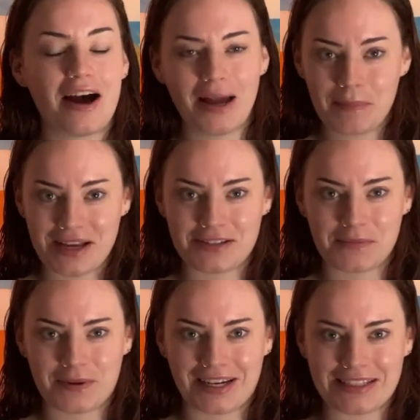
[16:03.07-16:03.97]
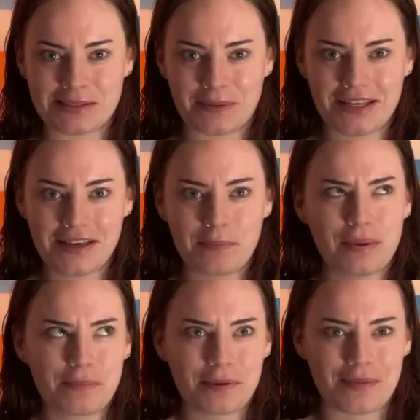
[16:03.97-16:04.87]
I mess up when I speak.
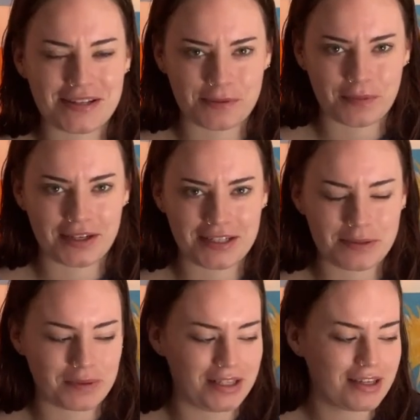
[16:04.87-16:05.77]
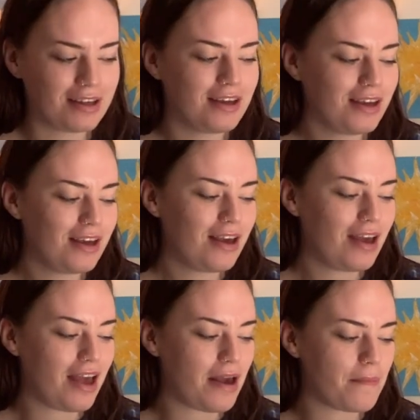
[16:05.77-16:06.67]
People mess up when they speak.
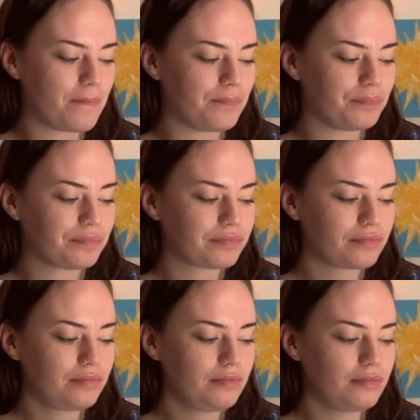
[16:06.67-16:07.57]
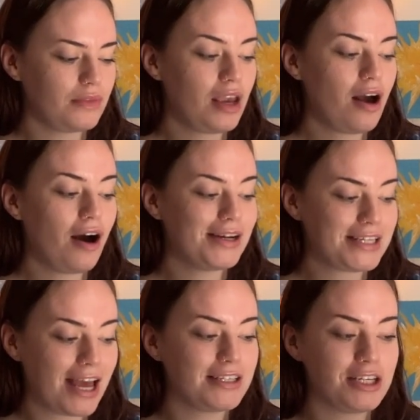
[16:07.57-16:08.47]
I
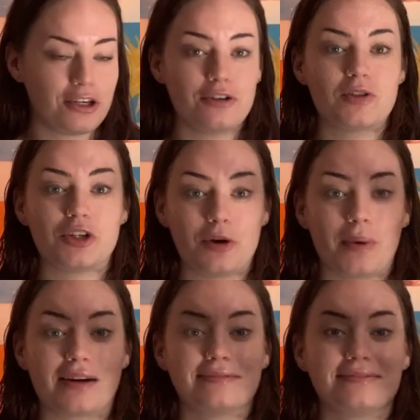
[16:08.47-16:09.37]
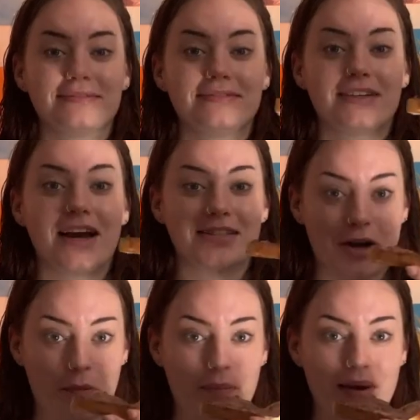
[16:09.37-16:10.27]
tend to use humor as a
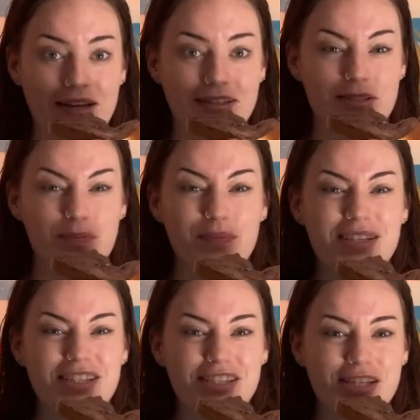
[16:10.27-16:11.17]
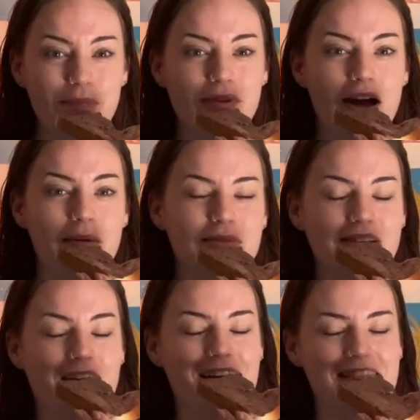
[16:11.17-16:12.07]
coping mechanism. Sometimes
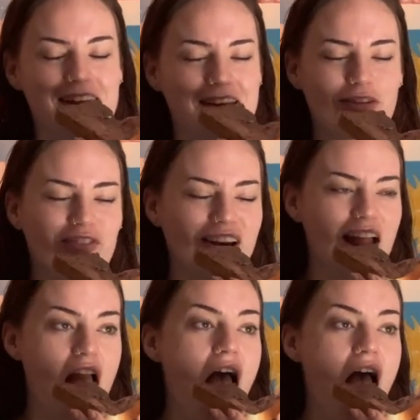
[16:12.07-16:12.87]
I think it's funny.